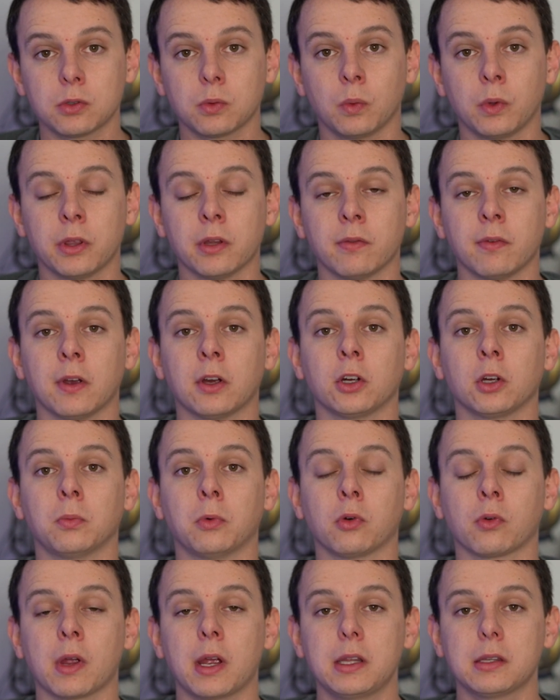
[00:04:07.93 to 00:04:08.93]
when the variable
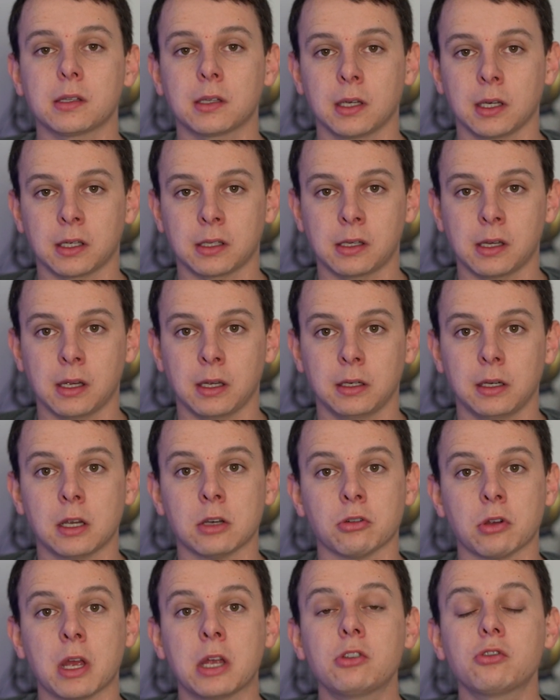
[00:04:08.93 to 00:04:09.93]
rates kicked in and
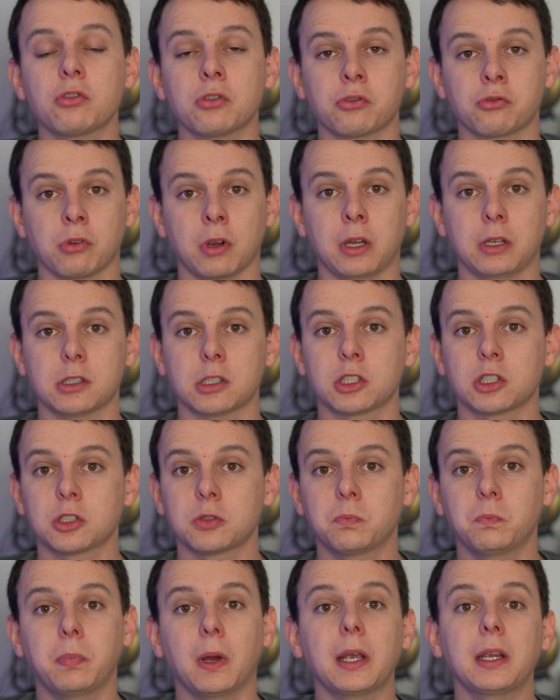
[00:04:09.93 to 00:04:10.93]
interest rates
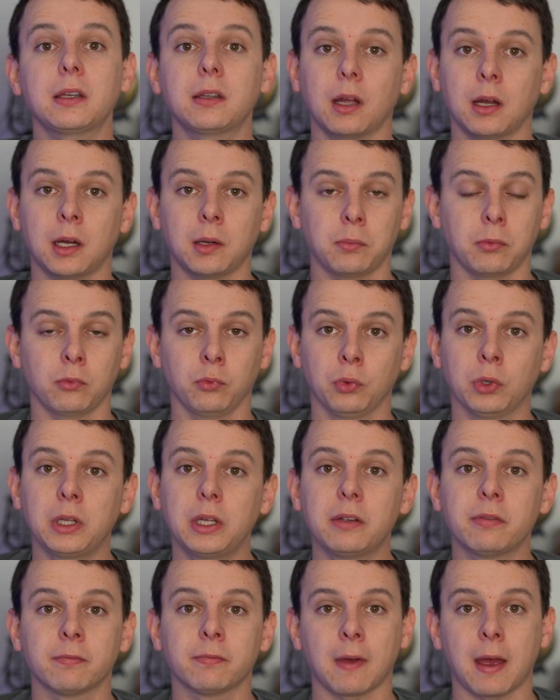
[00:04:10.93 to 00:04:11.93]
spiked up really
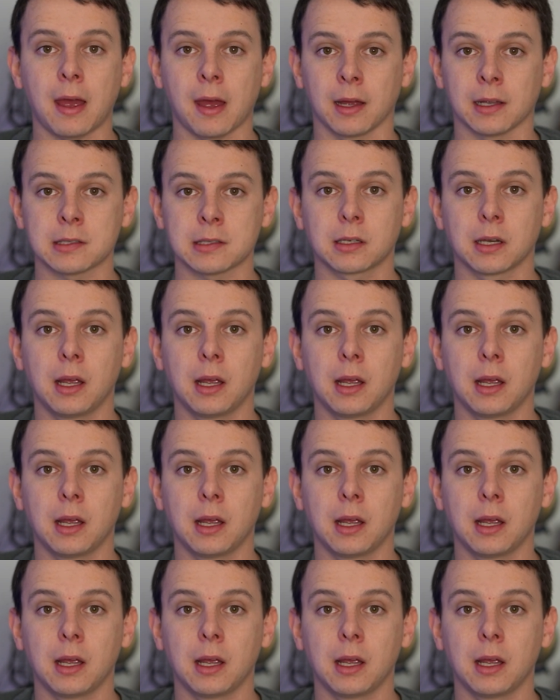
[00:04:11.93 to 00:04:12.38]
fast,